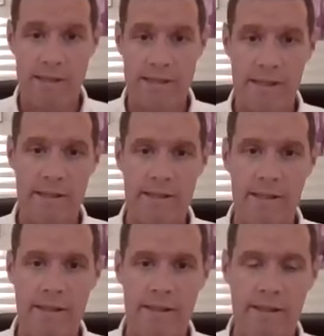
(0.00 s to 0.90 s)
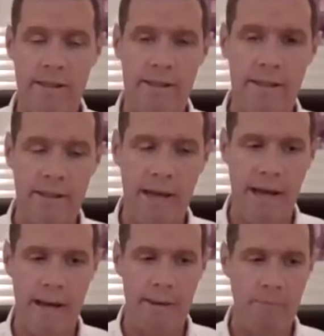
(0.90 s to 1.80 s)
That's the
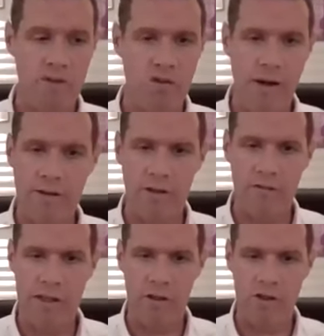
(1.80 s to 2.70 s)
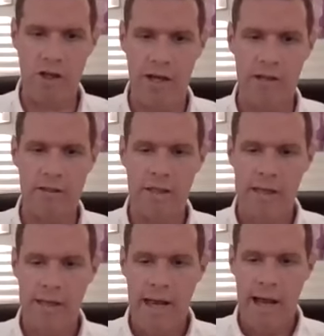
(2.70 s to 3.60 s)
strength of the inner
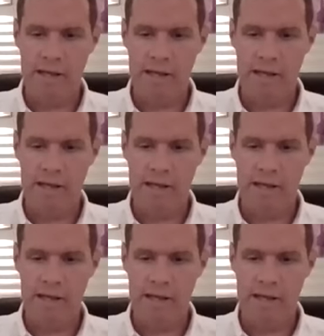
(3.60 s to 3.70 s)
child.